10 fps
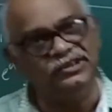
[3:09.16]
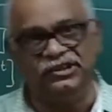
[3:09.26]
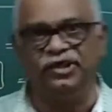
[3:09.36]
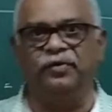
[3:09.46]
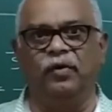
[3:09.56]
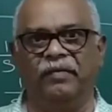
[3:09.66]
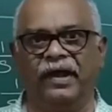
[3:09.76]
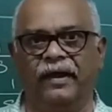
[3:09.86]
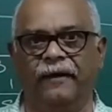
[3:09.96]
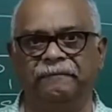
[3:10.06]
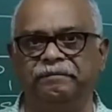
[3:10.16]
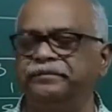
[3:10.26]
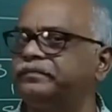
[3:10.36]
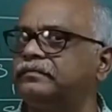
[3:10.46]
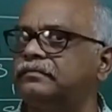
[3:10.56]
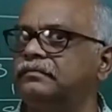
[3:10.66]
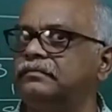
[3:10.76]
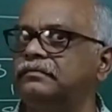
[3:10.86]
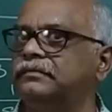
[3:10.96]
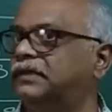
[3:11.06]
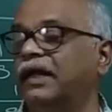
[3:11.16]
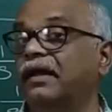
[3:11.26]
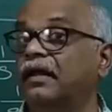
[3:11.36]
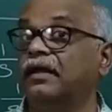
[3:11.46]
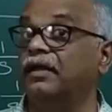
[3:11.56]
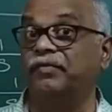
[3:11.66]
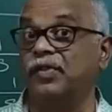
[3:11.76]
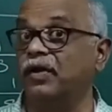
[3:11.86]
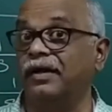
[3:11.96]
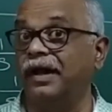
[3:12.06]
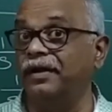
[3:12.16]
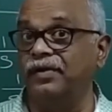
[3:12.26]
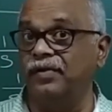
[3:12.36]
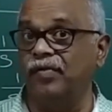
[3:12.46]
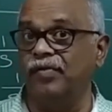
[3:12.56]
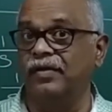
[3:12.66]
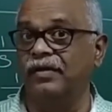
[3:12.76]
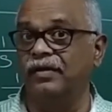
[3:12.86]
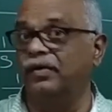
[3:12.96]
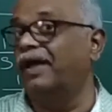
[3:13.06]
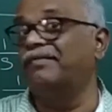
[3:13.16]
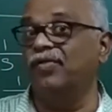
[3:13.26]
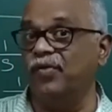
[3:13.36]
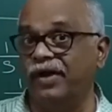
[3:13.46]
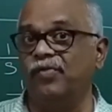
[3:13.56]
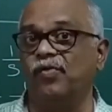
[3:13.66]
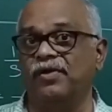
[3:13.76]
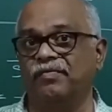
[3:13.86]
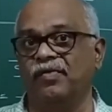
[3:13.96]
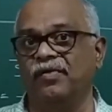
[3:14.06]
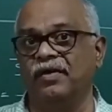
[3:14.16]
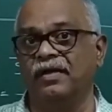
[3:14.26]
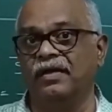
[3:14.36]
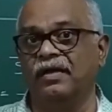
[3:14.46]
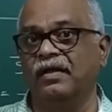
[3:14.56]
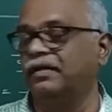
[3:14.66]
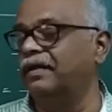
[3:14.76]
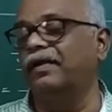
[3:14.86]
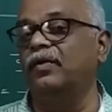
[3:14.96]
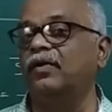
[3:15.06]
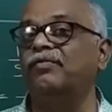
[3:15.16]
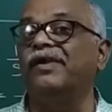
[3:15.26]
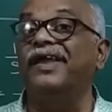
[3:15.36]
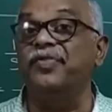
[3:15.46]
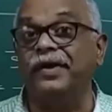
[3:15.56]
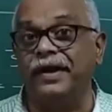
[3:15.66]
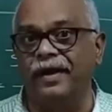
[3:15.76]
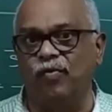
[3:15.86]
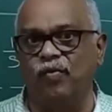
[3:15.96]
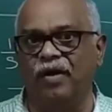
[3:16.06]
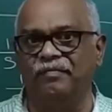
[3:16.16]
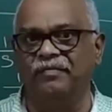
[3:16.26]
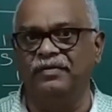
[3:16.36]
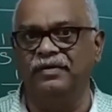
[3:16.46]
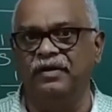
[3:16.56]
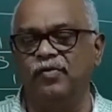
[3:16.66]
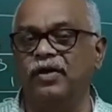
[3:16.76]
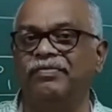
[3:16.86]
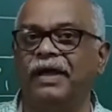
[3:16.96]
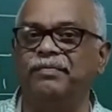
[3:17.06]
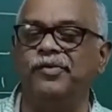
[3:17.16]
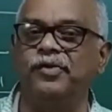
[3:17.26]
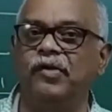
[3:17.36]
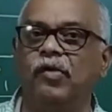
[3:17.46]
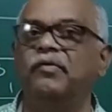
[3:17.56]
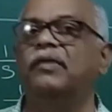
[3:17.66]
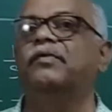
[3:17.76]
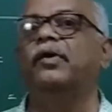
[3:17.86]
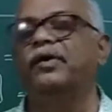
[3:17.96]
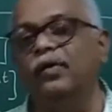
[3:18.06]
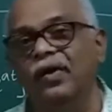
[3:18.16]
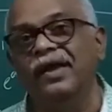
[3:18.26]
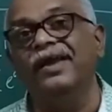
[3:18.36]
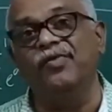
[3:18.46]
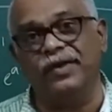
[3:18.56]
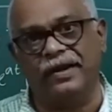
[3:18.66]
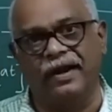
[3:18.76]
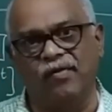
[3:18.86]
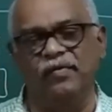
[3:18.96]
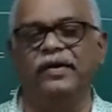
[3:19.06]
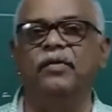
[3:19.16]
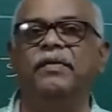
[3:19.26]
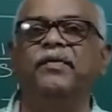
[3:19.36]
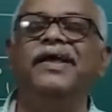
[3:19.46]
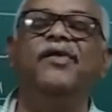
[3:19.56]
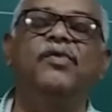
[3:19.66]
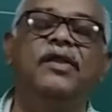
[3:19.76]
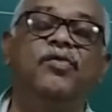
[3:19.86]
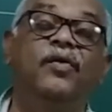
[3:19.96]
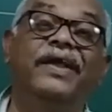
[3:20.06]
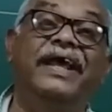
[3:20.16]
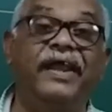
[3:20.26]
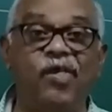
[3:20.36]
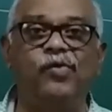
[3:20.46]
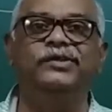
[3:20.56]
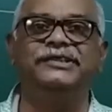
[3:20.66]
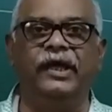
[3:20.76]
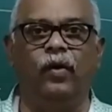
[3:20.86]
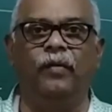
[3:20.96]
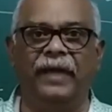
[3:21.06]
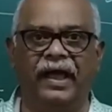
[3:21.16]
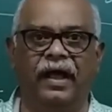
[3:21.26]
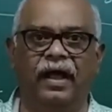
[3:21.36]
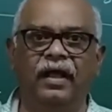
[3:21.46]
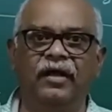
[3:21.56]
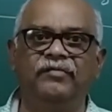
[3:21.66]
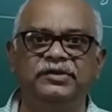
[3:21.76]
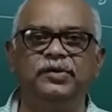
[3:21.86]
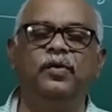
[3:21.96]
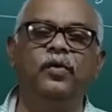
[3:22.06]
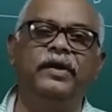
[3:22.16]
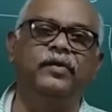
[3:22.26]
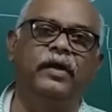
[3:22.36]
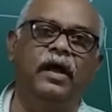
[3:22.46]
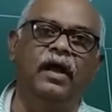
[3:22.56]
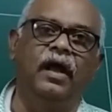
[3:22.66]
j omega. Then if it is not continuous, you have discrete systems, then you will go for Z transform. Instead of Laplace transform, you will go into Z transform, and you will be putting Z is equal to e raised to j omega, which will go into the